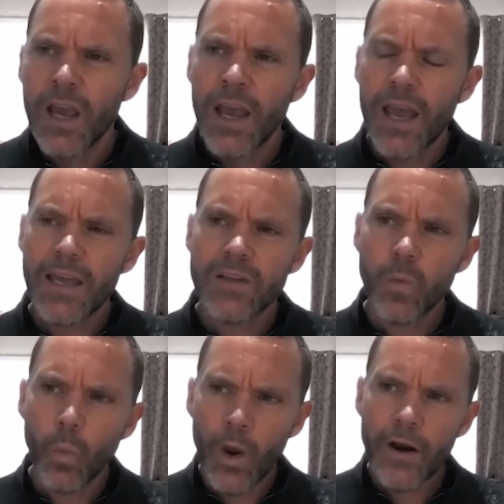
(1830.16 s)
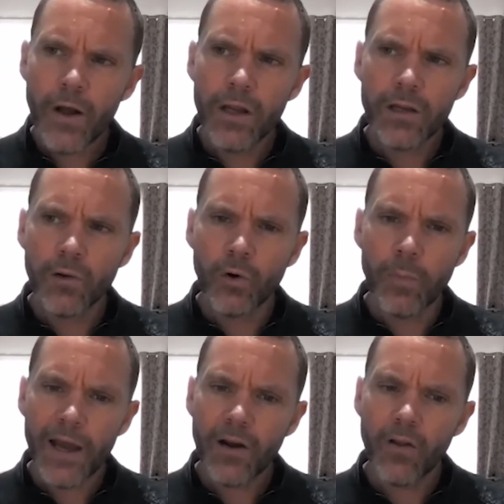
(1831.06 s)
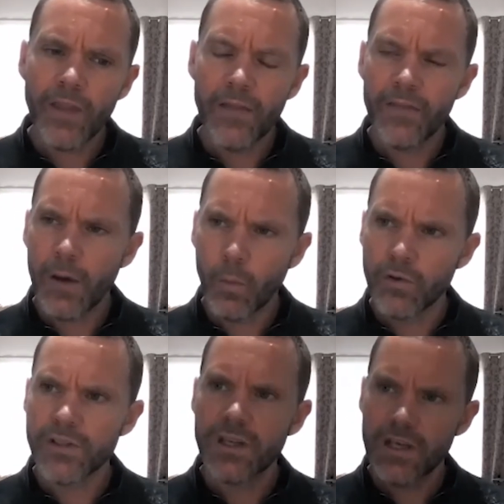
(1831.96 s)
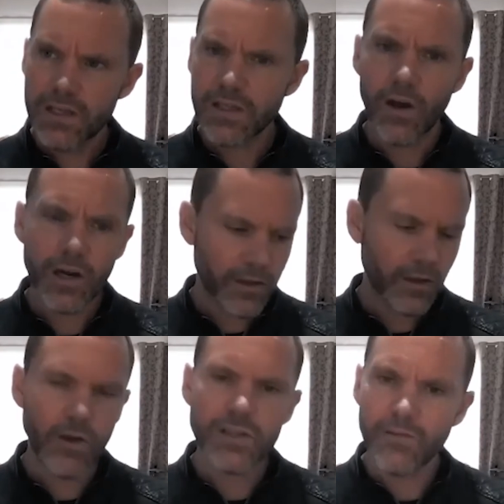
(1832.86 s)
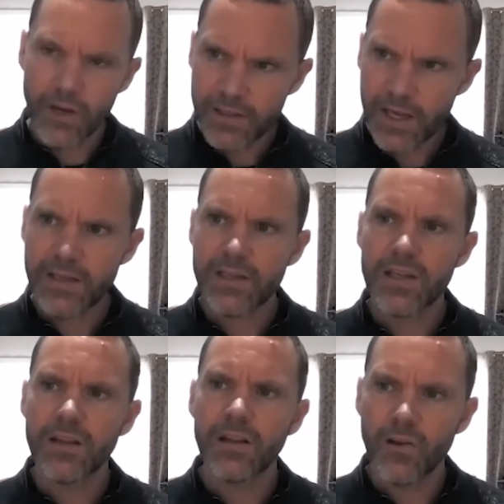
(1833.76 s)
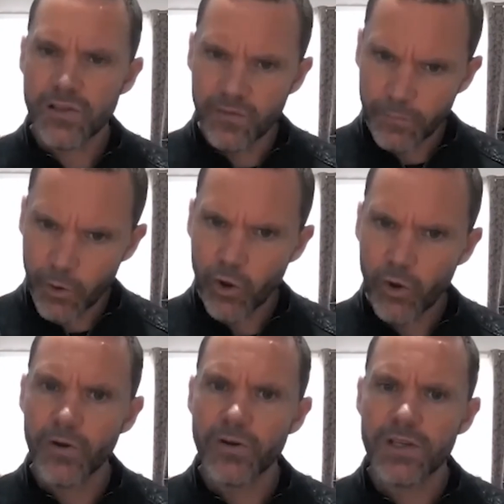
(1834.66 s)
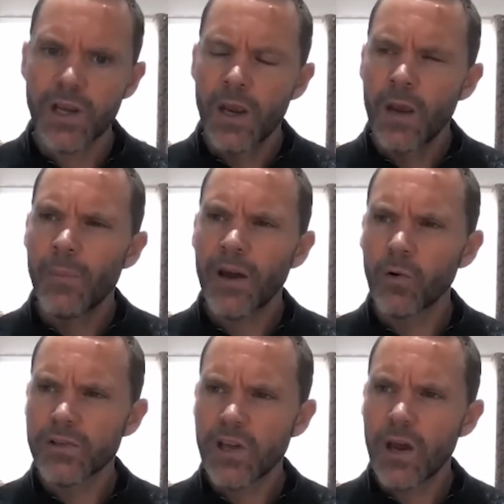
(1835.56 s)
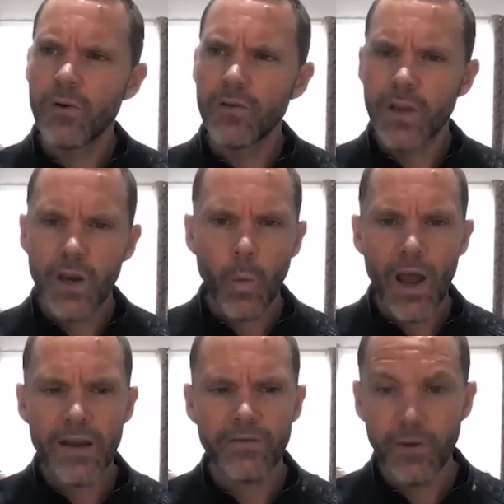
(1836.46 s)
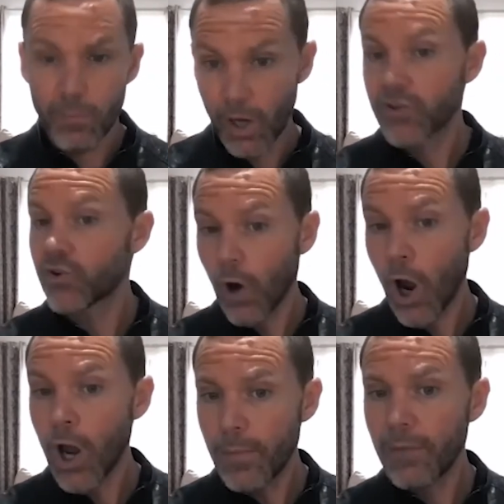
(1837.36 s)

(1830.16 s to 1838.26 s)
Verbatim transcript: And when I look back on that was things like the loss of identity, the loss of purpose, right. But also moving away from my tribe,